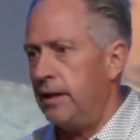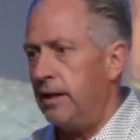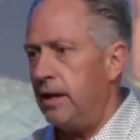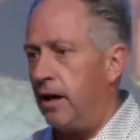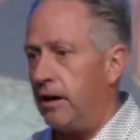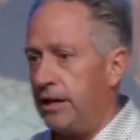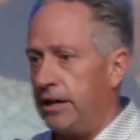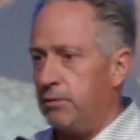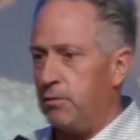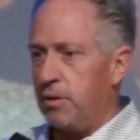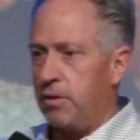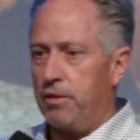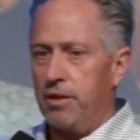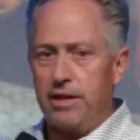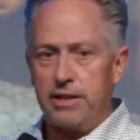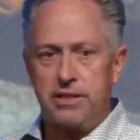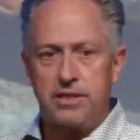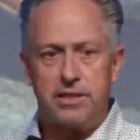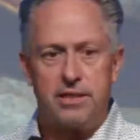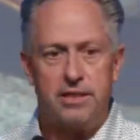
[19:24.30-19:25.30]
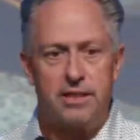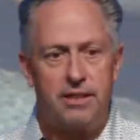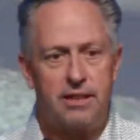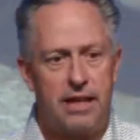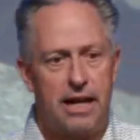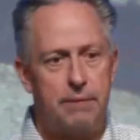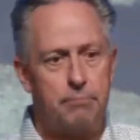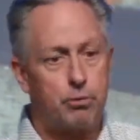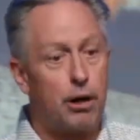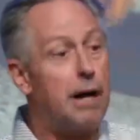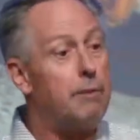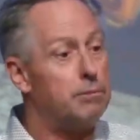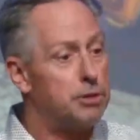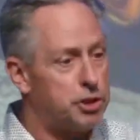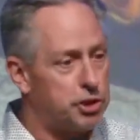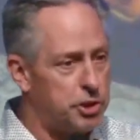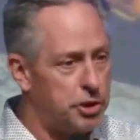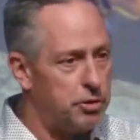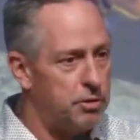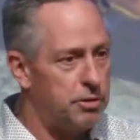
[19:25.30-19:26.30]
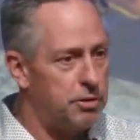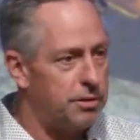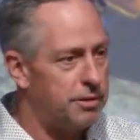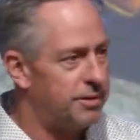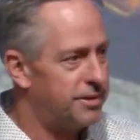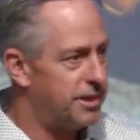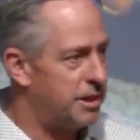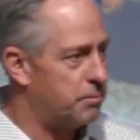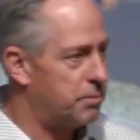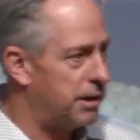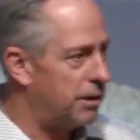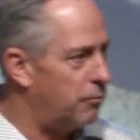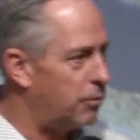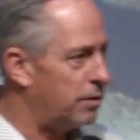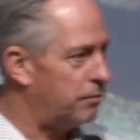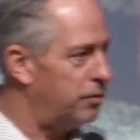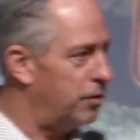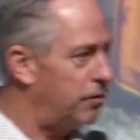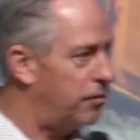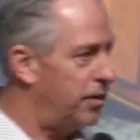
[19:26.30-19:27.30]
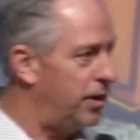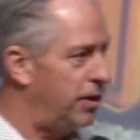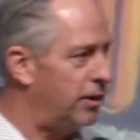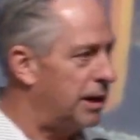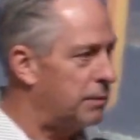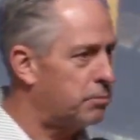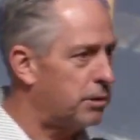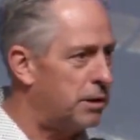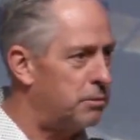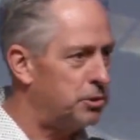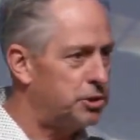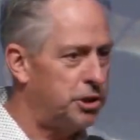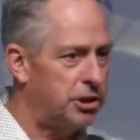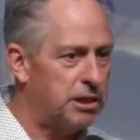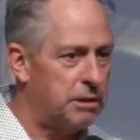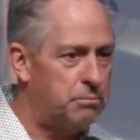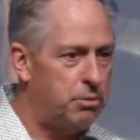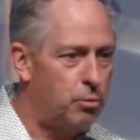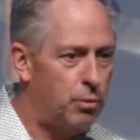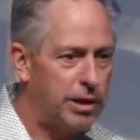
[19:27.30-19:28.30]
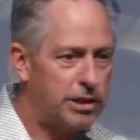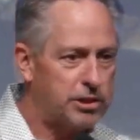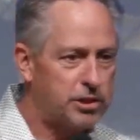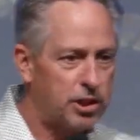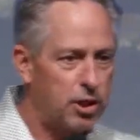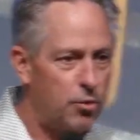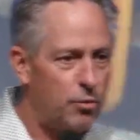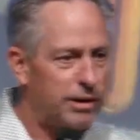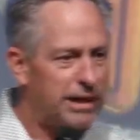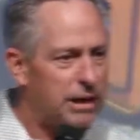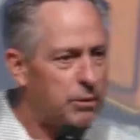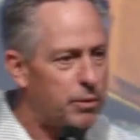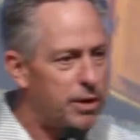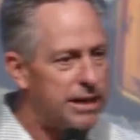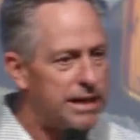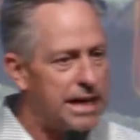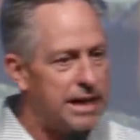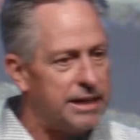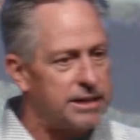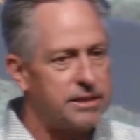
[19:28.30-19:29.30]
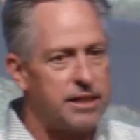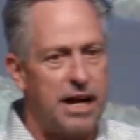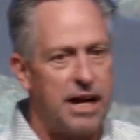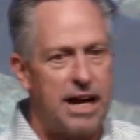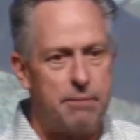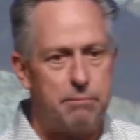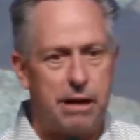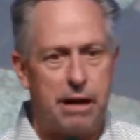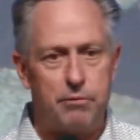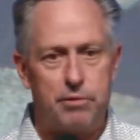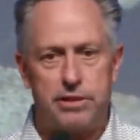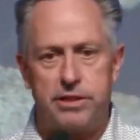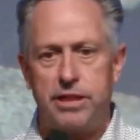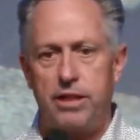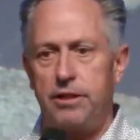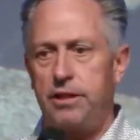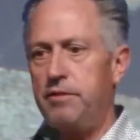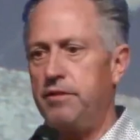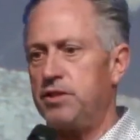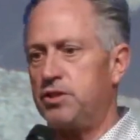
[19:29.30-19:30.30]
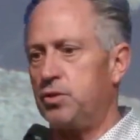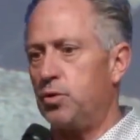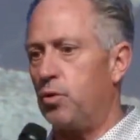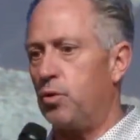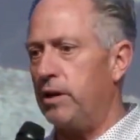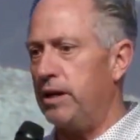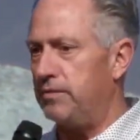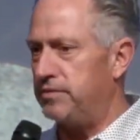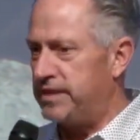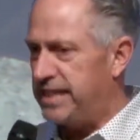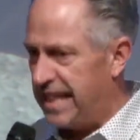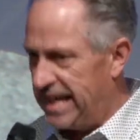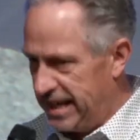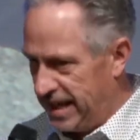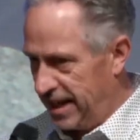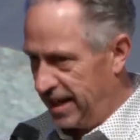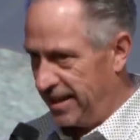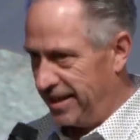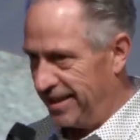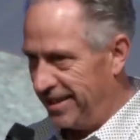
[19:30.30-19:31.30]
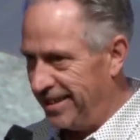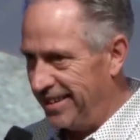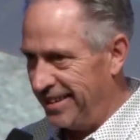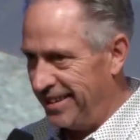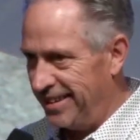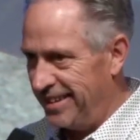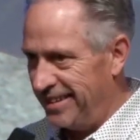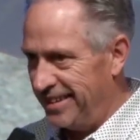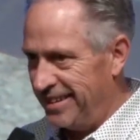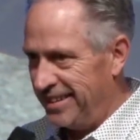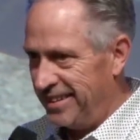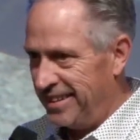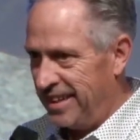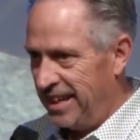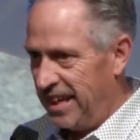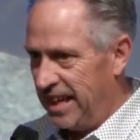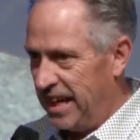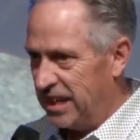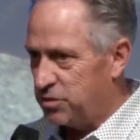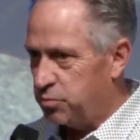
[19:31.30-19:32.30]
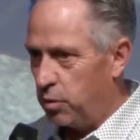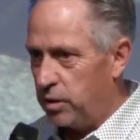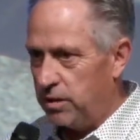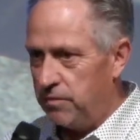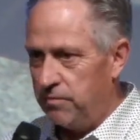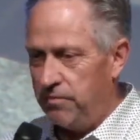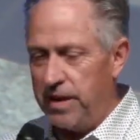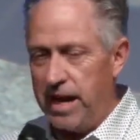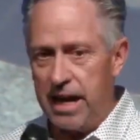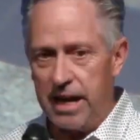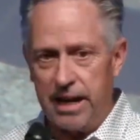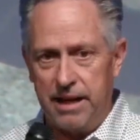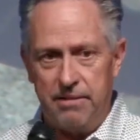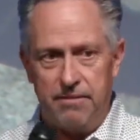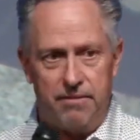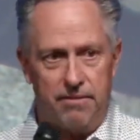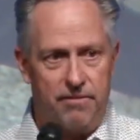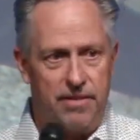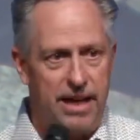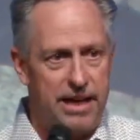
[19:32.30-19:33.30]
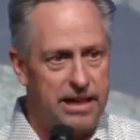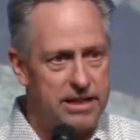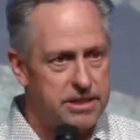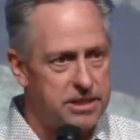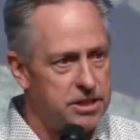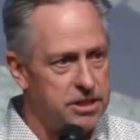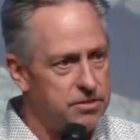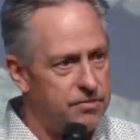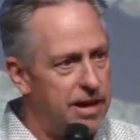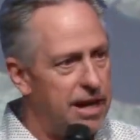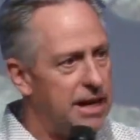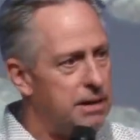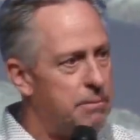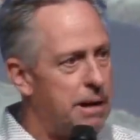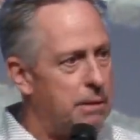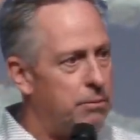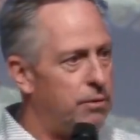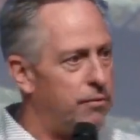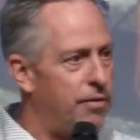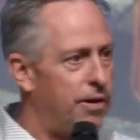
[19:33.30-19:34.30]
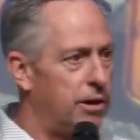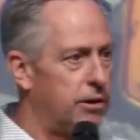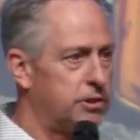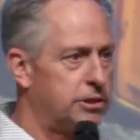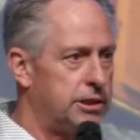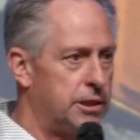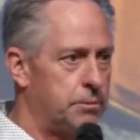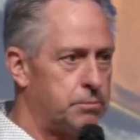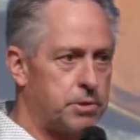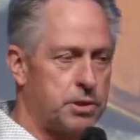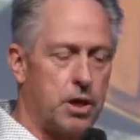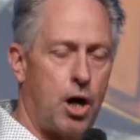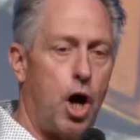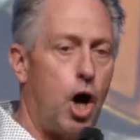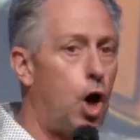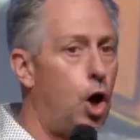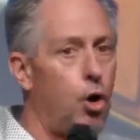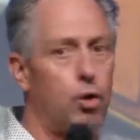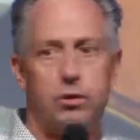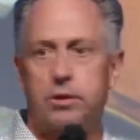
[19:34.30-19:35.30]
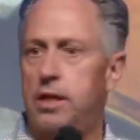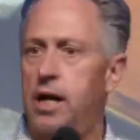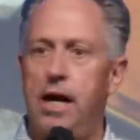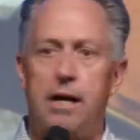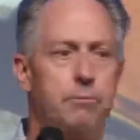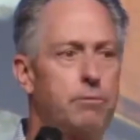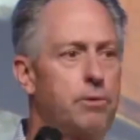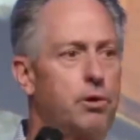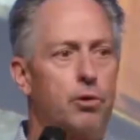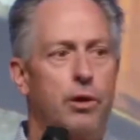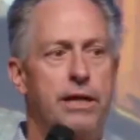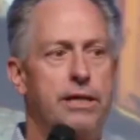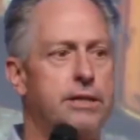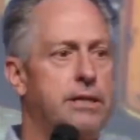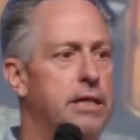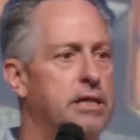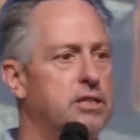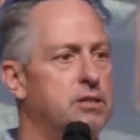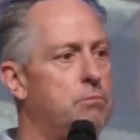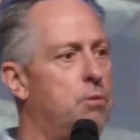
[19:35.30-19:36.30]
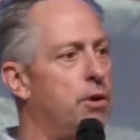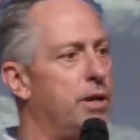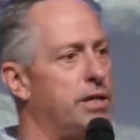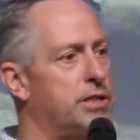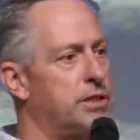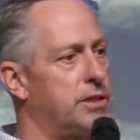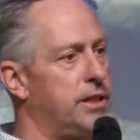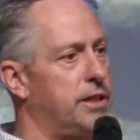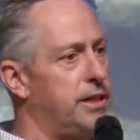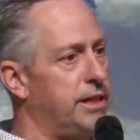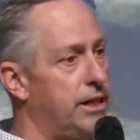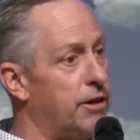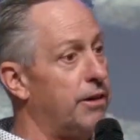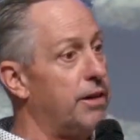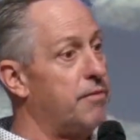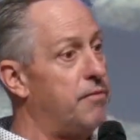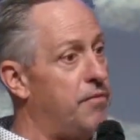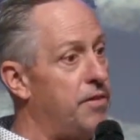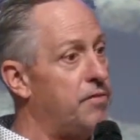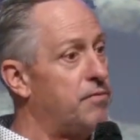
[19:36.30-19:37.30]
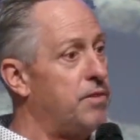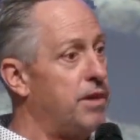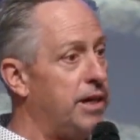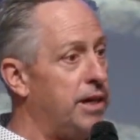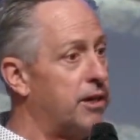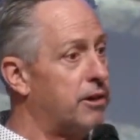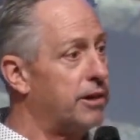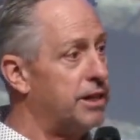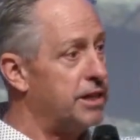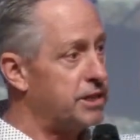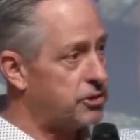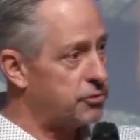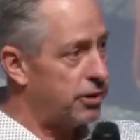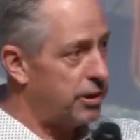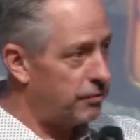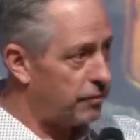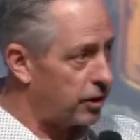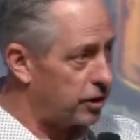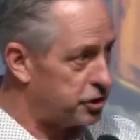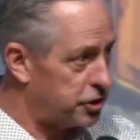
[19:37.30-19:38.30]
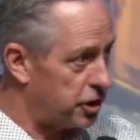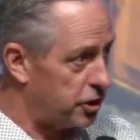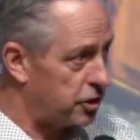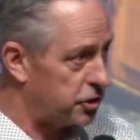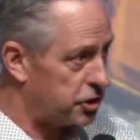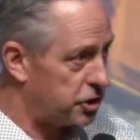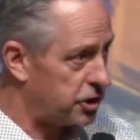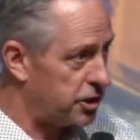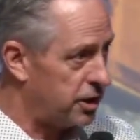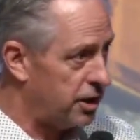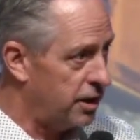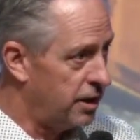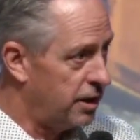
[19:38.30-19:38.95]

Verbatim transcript: I'll end with this. I promised you something I'm going to fulfill. I promised you a couple weeks ago when I ran out of time, I would tell you the story of Teddy. It's one of Valley Vegas's Valley Bible Fellowship's all-time great testimonies in the nearly 50-year history of our church.